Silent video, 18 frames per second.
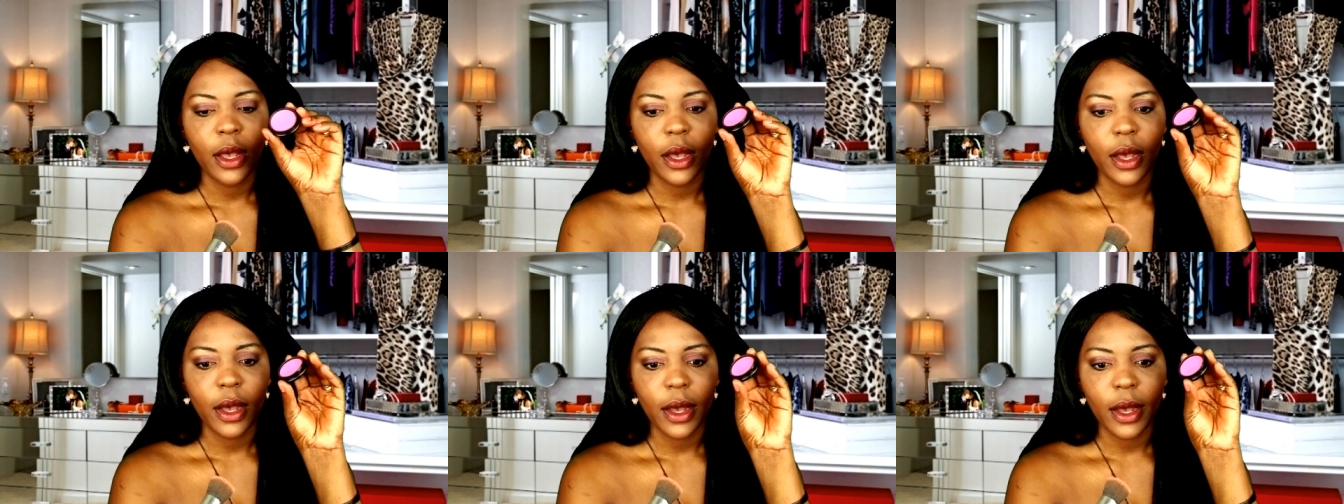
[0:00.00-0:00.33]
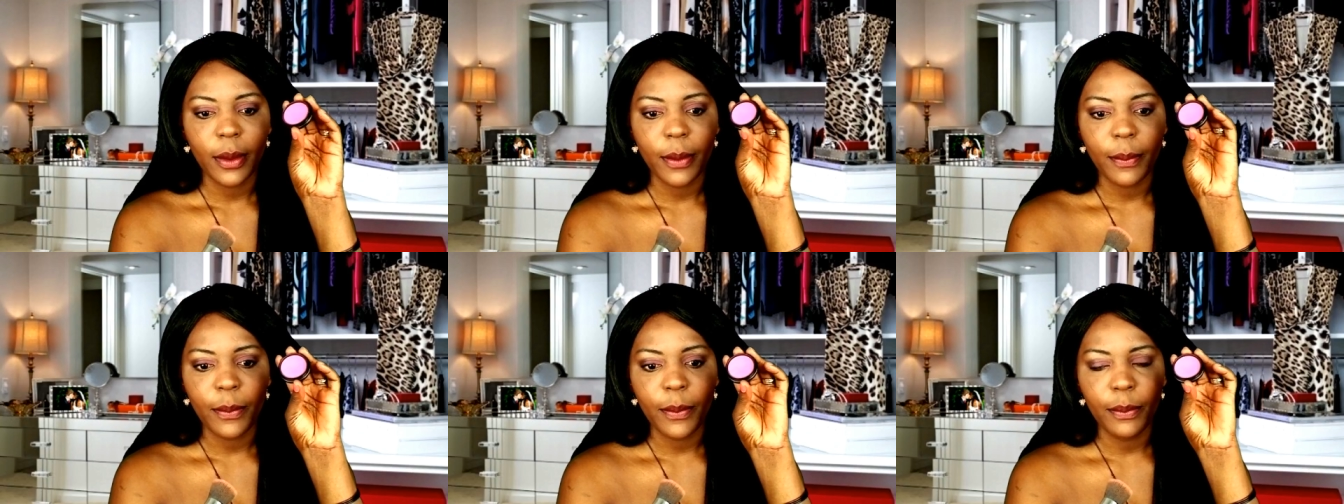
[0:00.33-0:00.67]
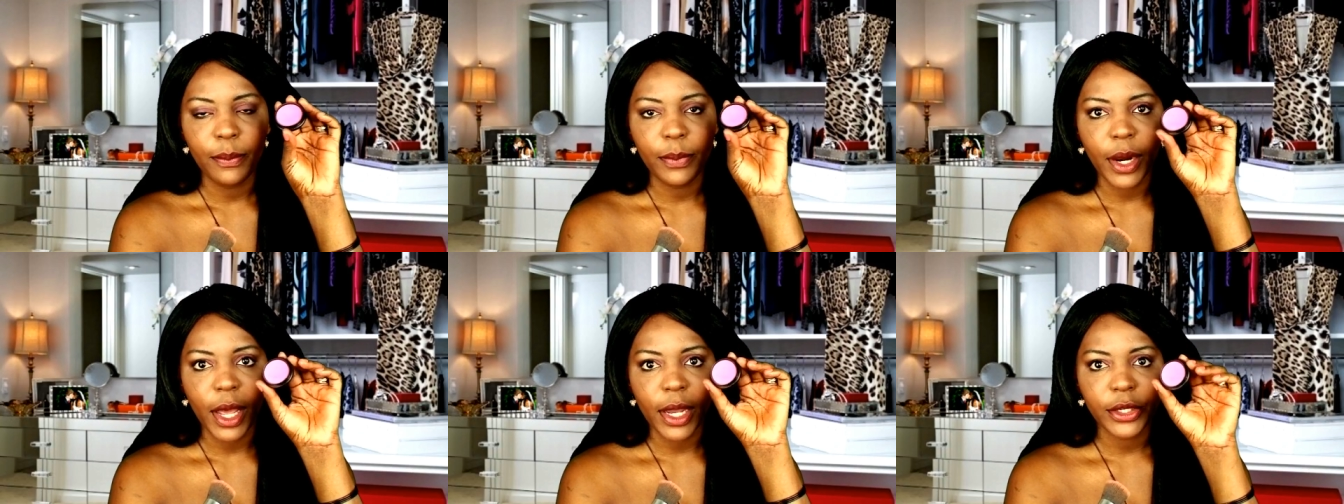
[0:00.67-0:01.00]
uh,
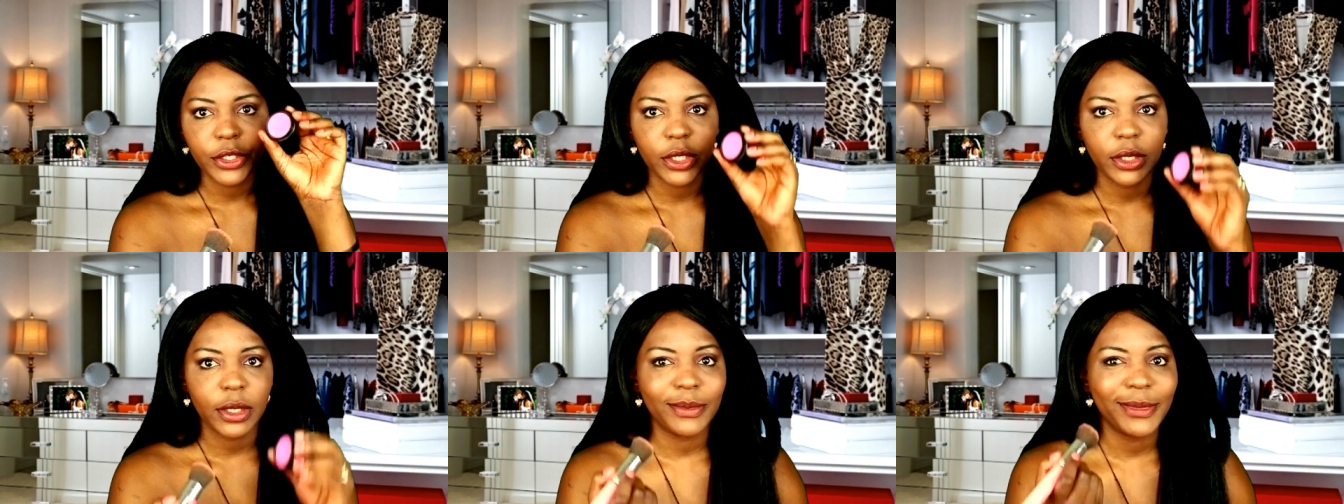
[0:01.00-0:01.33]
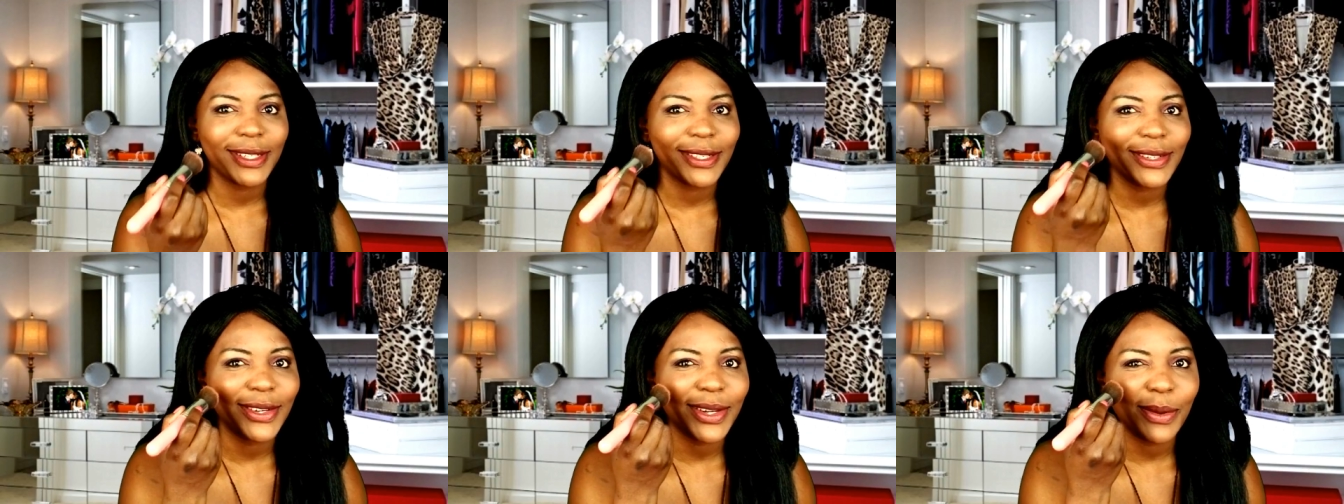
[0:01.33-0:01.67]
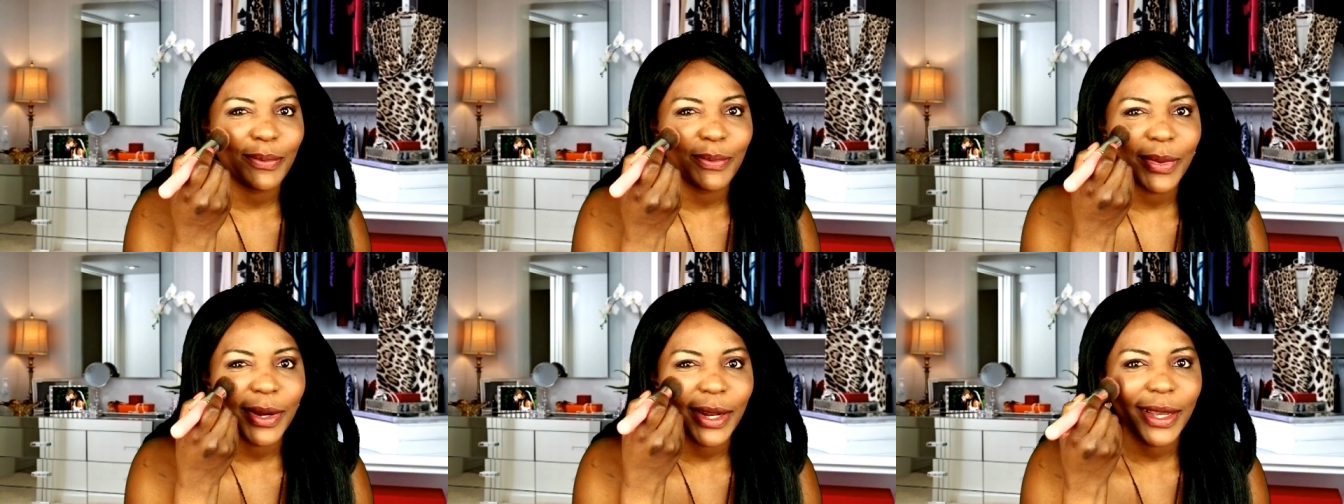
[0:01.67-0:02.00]
blush and I'm just gonna
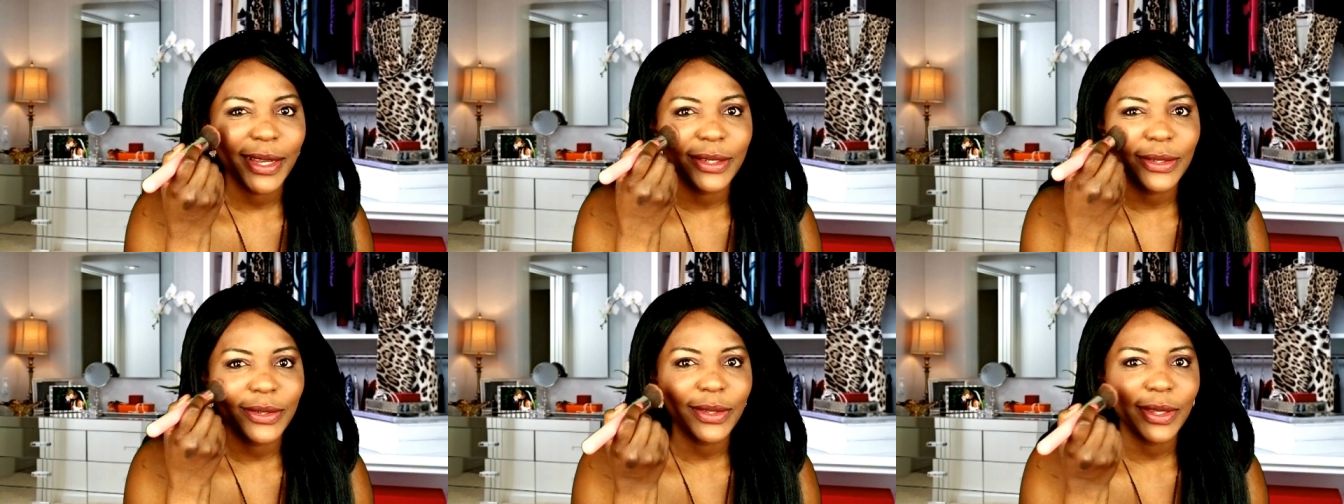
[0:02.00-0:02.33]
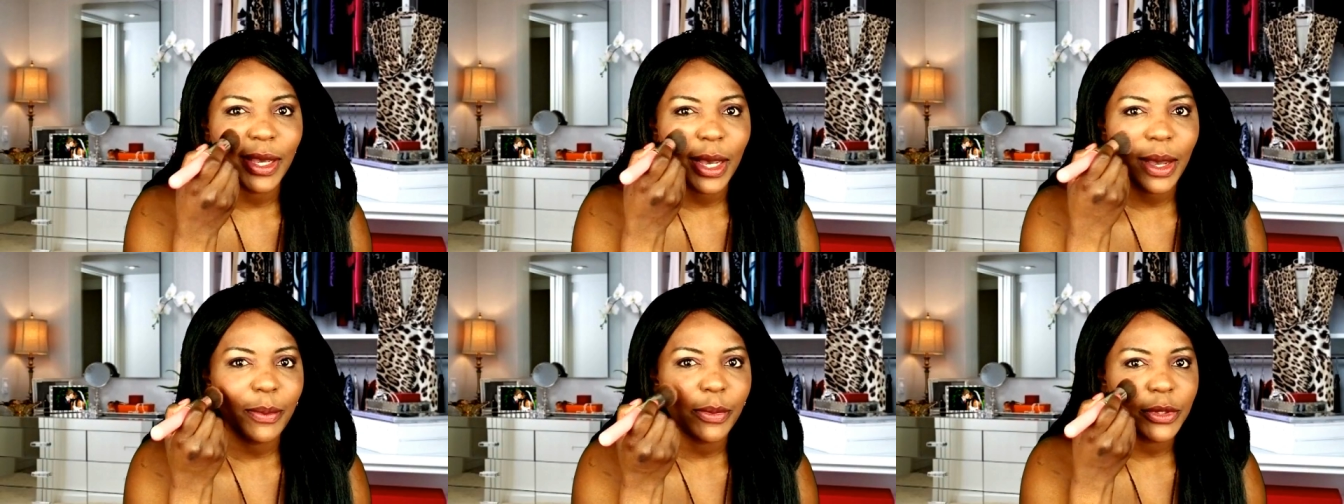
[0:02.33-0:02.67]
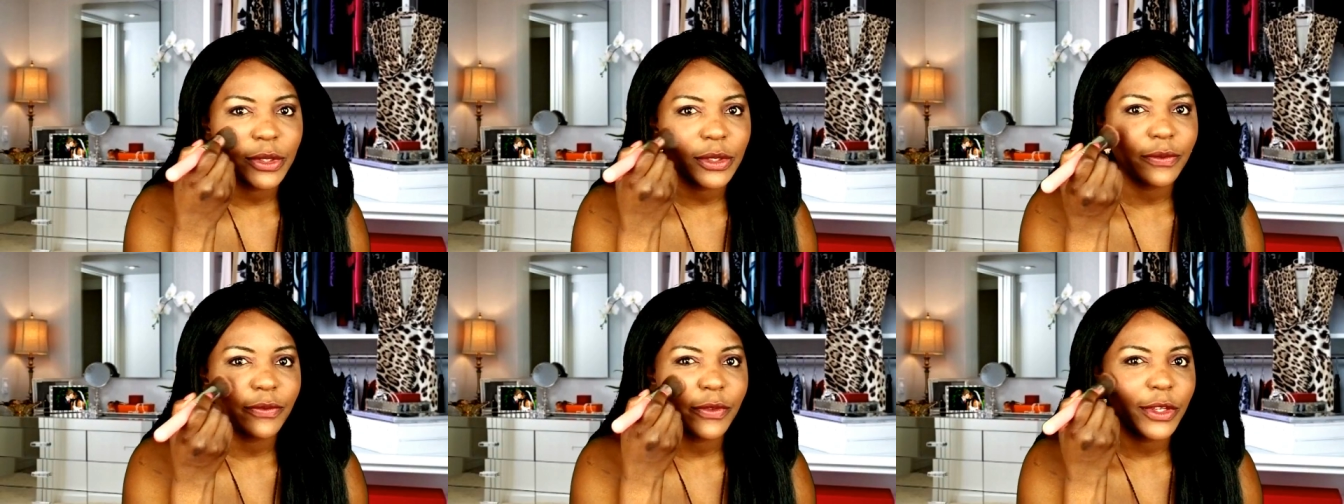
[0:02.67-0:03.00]
apply it on the
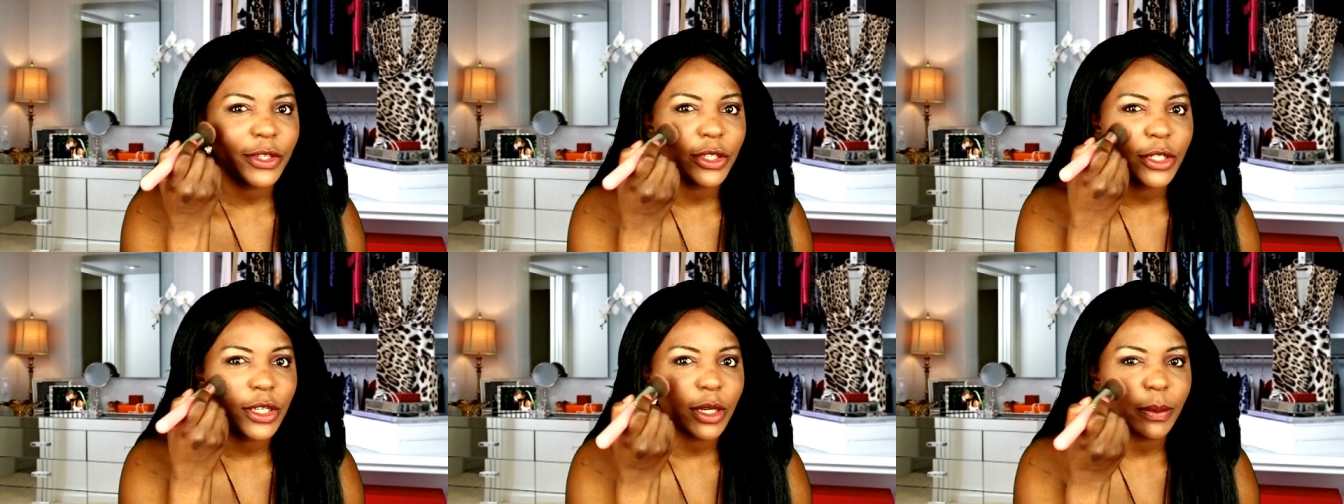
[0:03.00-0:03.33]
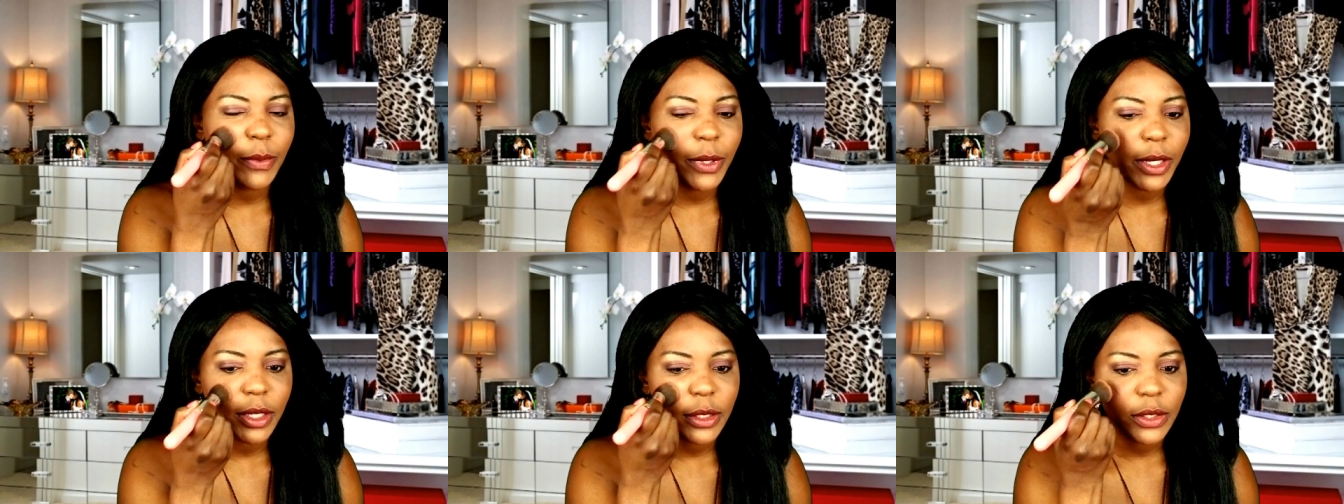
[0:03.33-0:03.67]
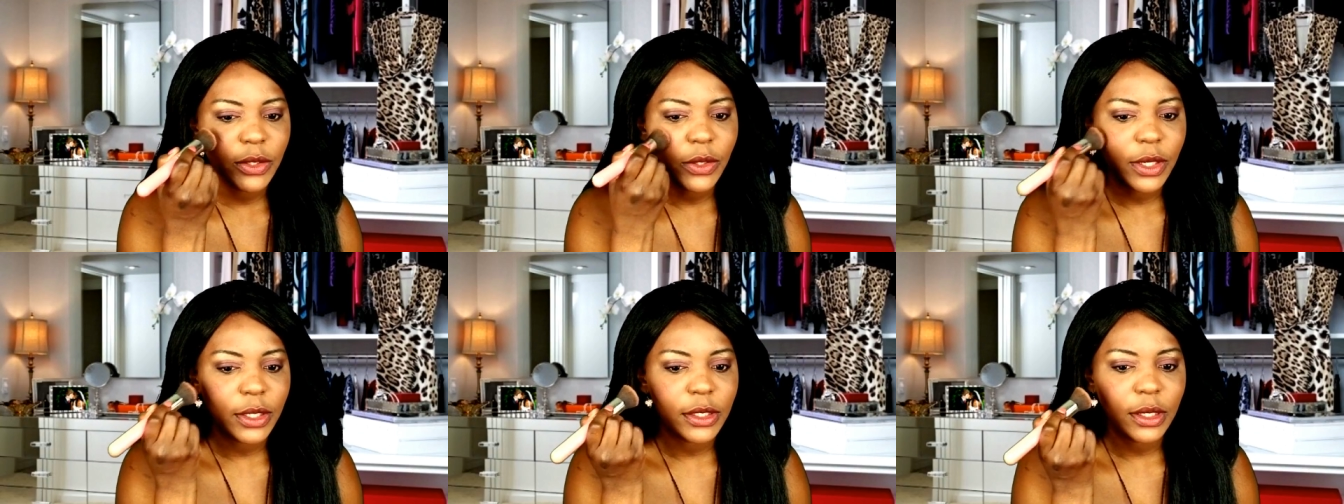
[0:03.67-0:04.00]
apples of the cheek but as
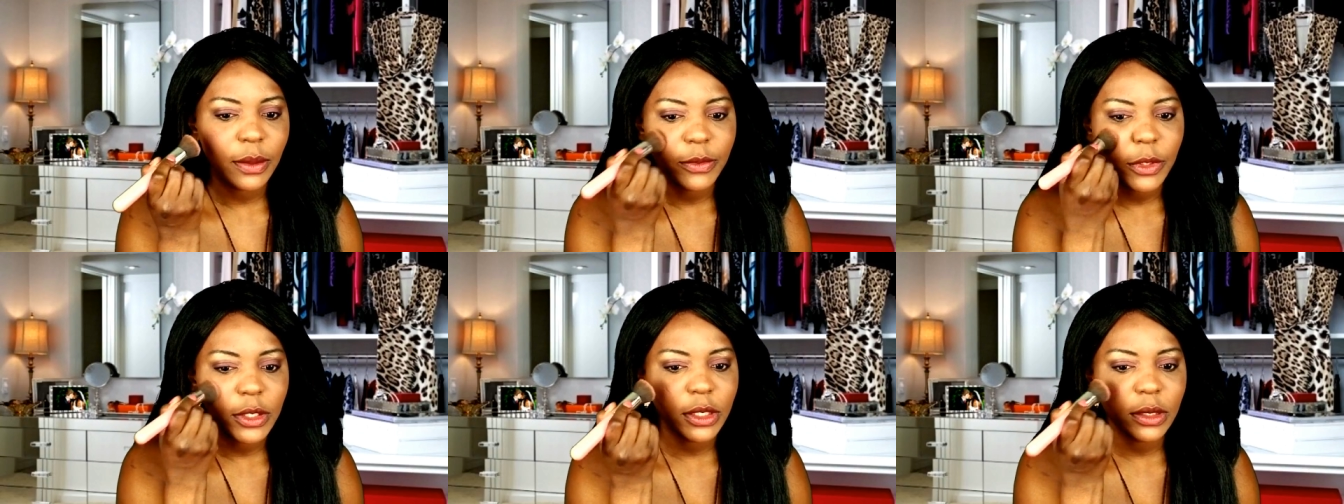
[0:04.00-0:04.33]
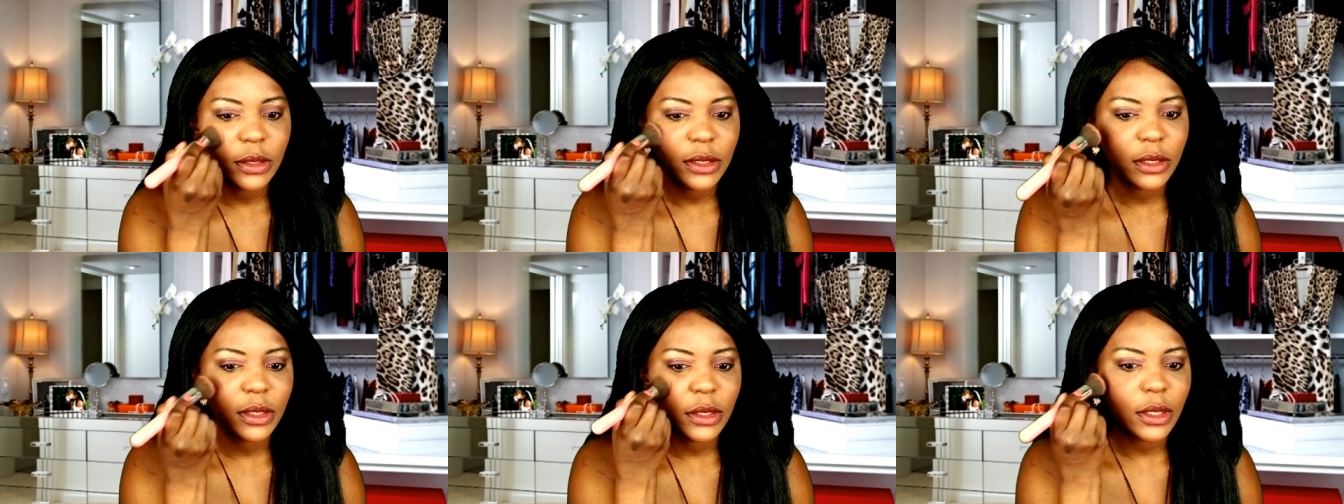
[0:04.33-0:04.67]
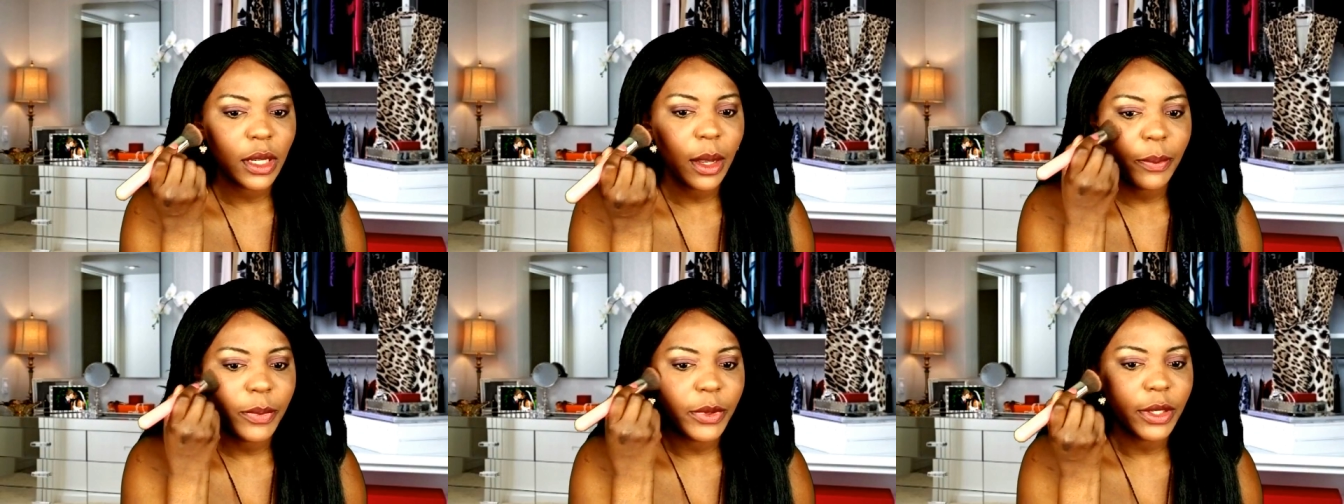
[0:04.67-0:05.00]
you can see I'm just
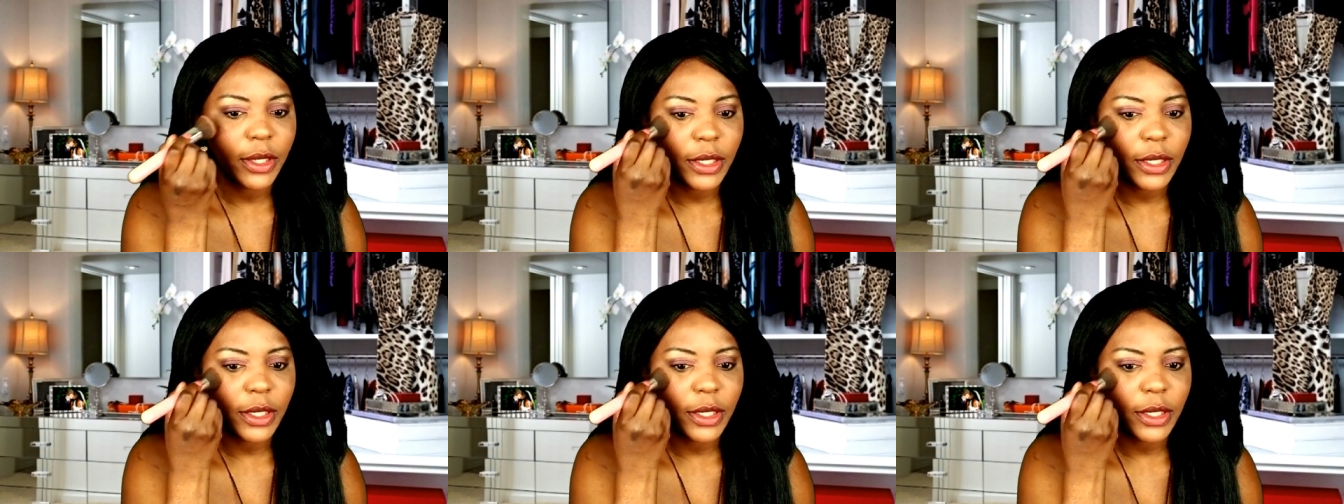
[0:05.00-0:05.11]
tapping